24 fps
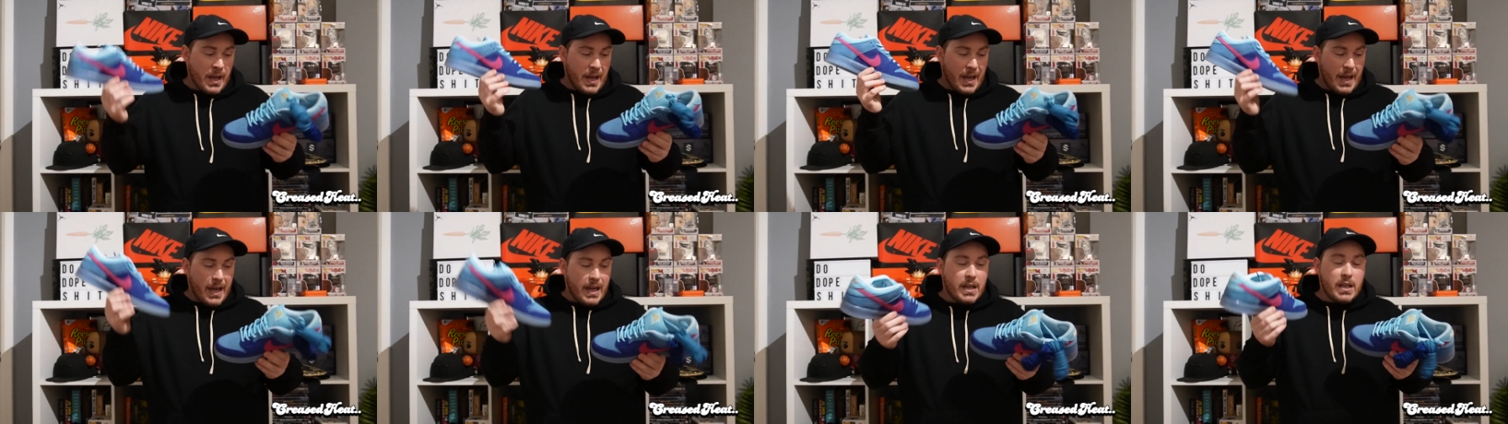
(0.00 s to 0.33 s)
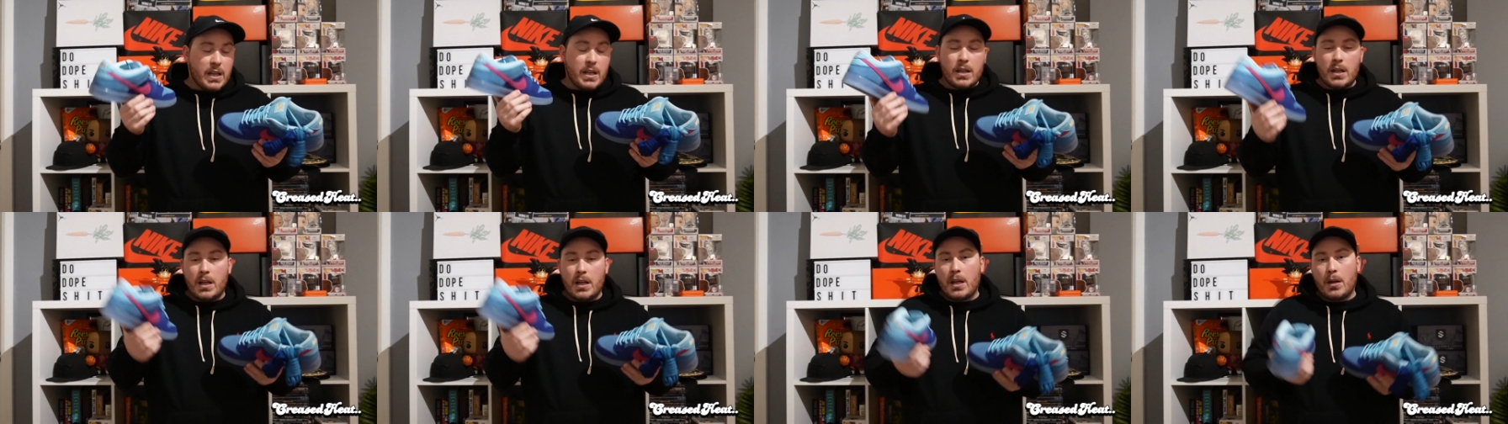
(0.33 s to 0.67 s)
He
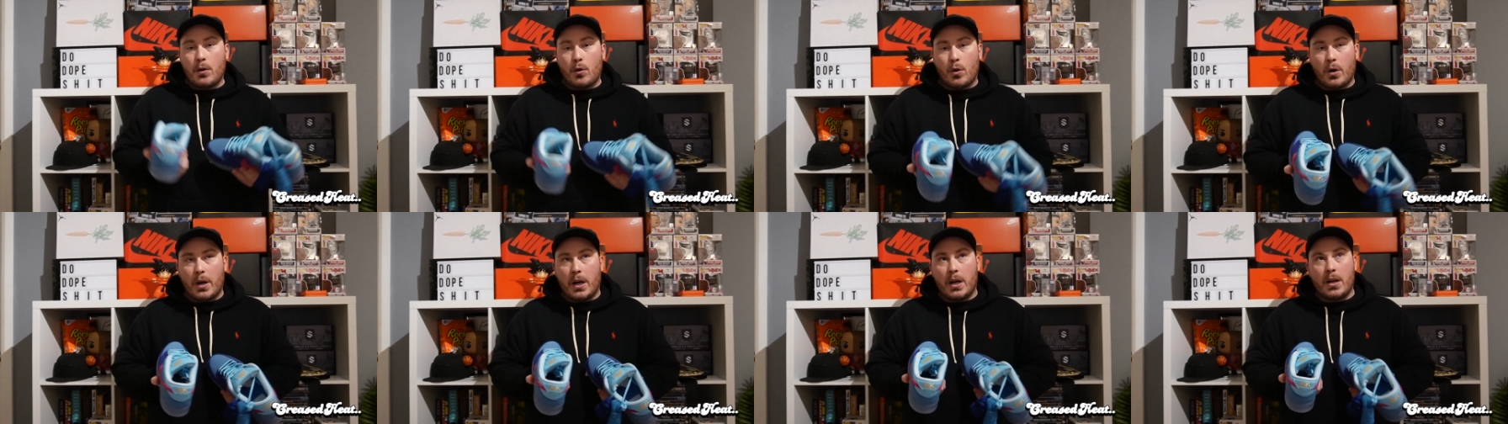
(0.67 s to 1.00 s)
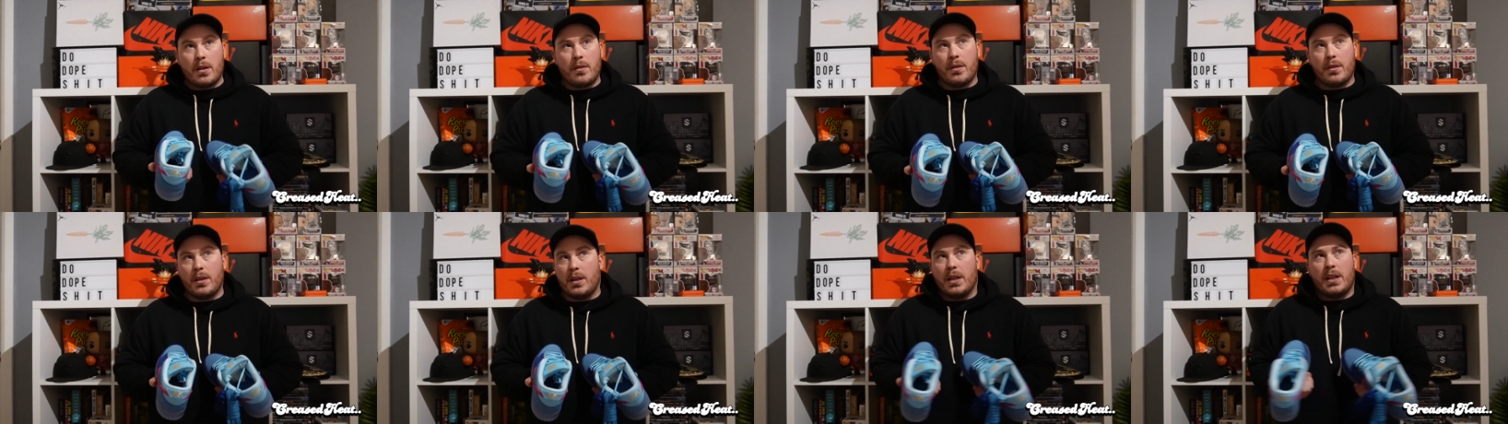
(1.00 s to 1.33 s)
didn't hit on
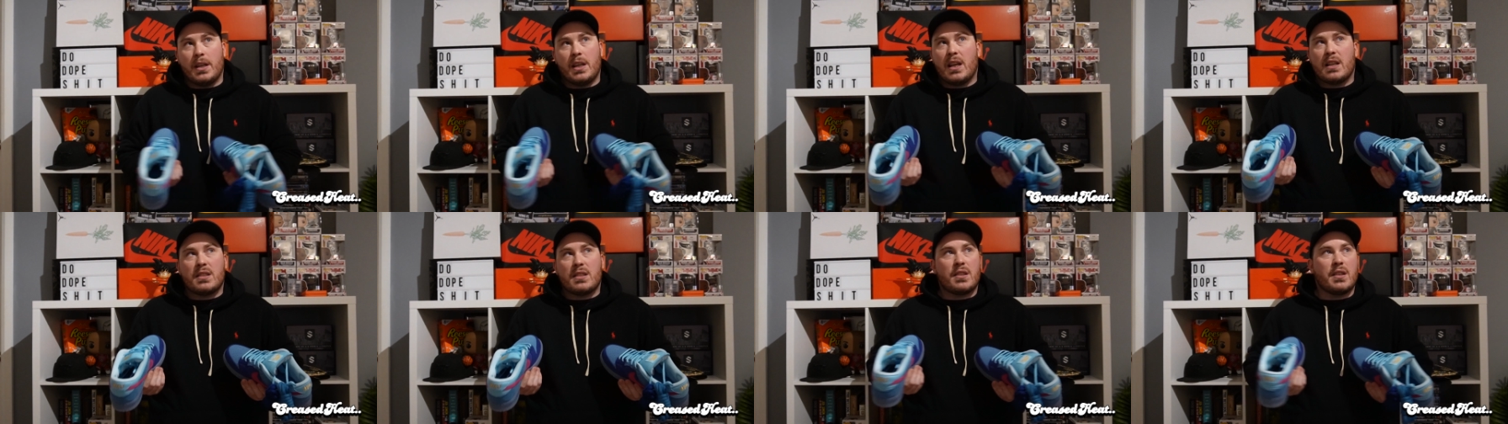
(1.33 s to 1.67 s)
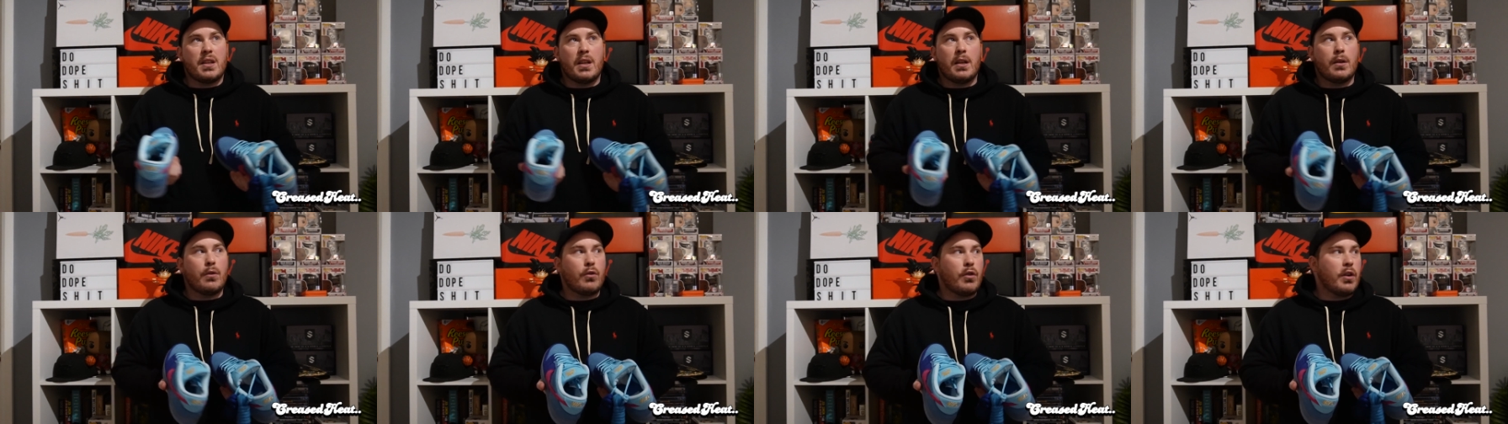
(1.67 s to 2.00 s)
anything. He
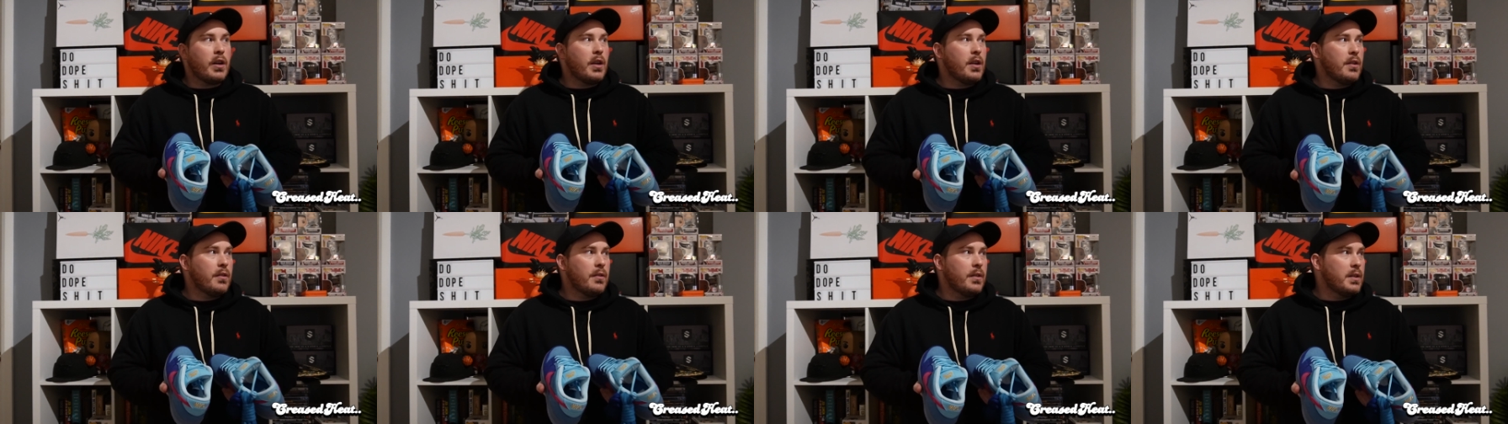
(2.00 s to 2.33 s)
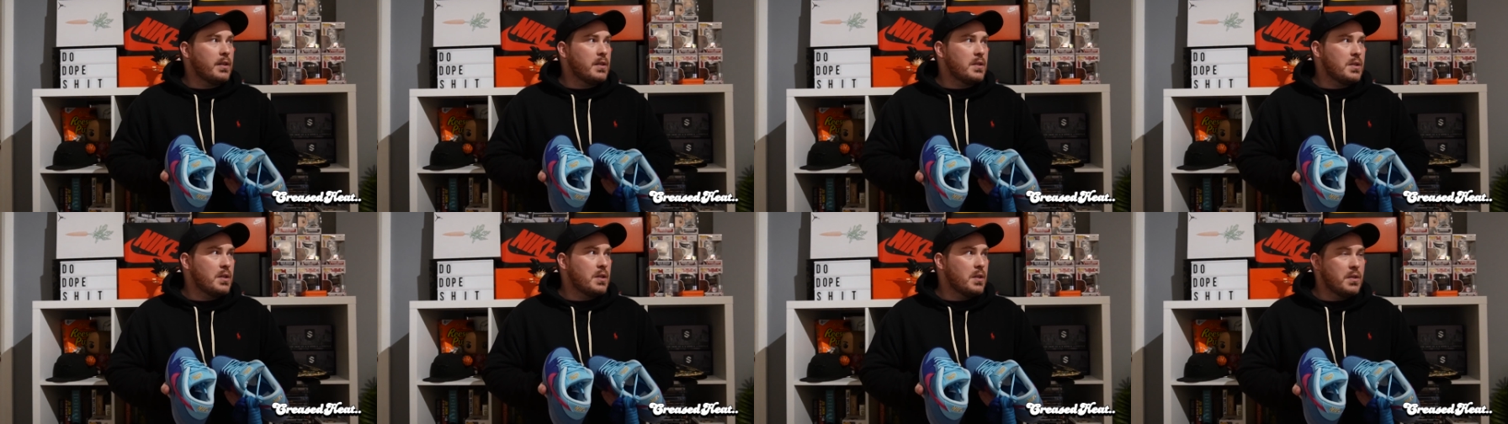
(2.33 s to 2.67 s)
hasn't hit on
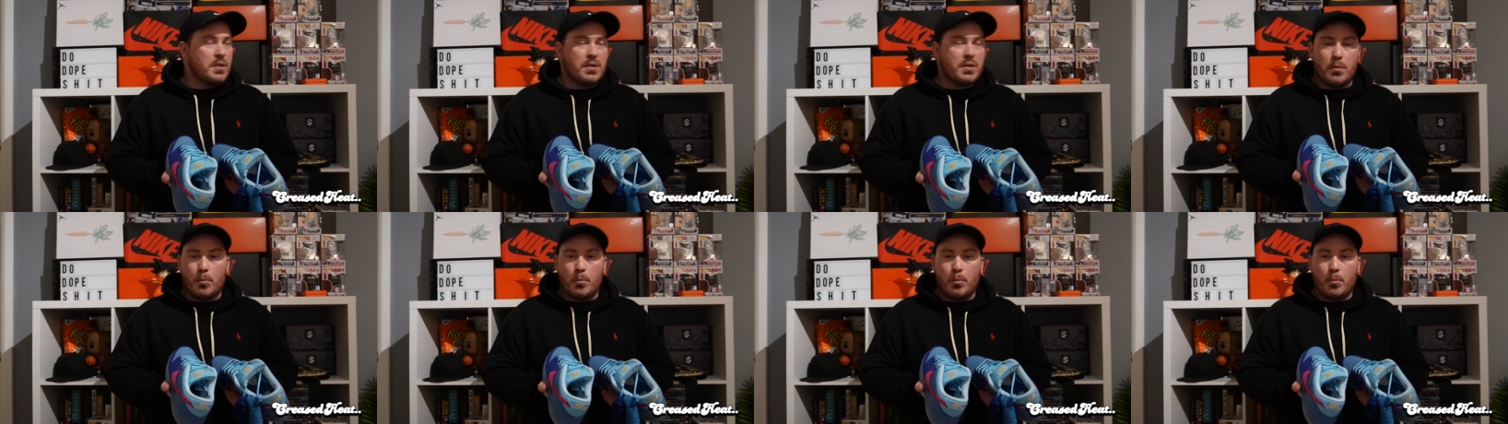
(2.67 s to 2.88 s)
anything since